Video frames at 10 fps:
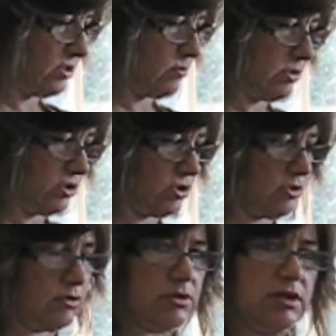just want to show
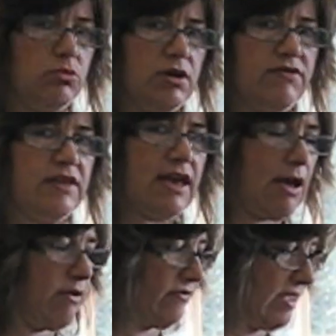you really briefly
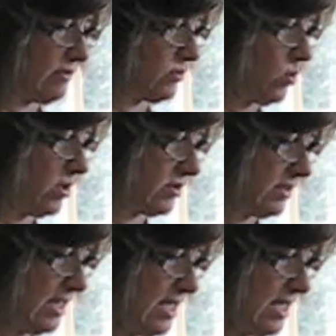how a flounce works.